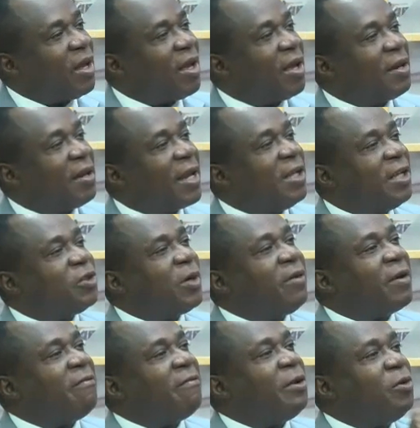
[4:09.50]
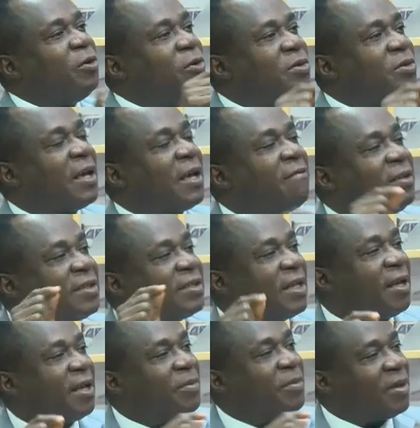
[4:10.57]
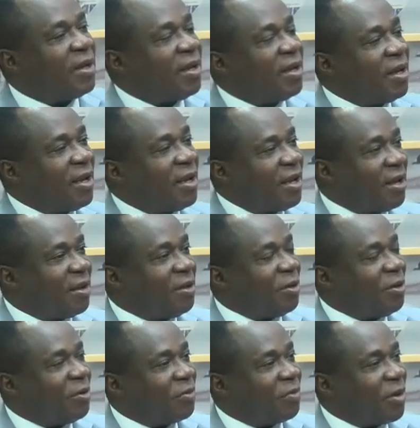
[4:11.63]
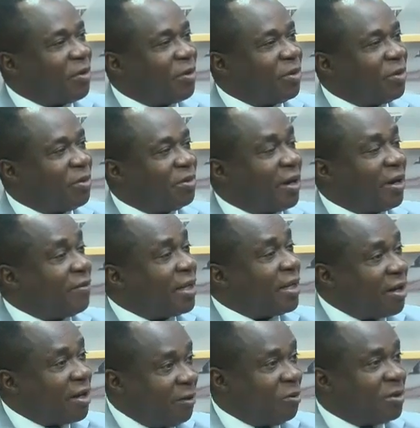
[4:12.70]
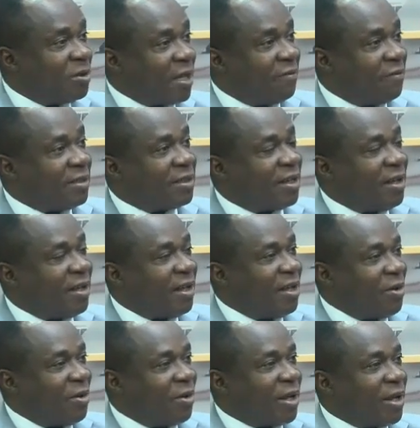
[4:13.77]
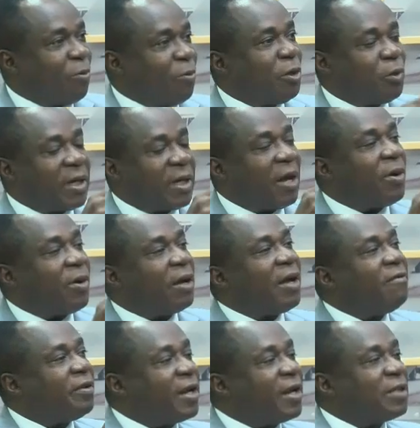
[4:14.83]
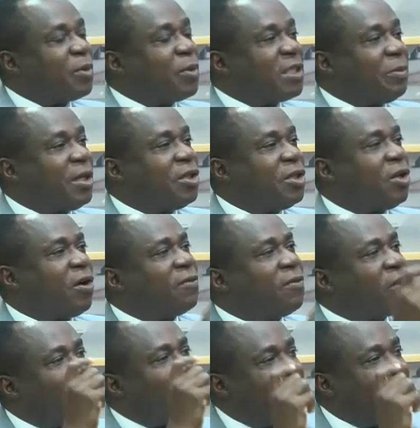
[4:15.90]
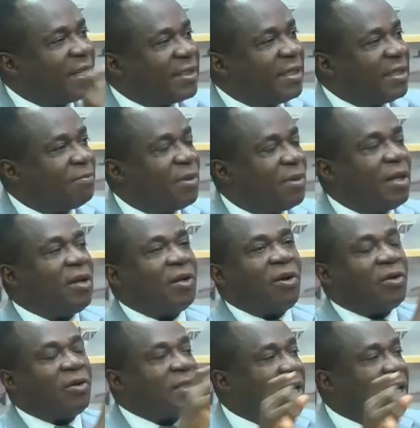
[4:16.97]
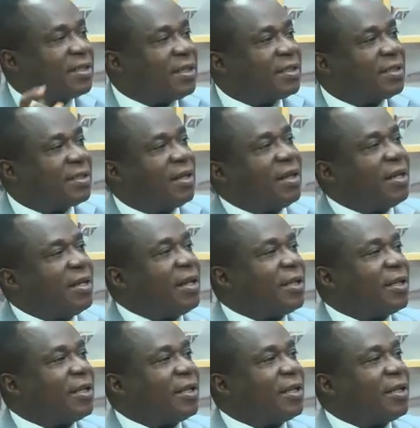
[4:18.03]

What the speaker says: Nigerian Revenue Service, Nigerian Revenue Service, okay, which will now have the responsibility of collecting taxes that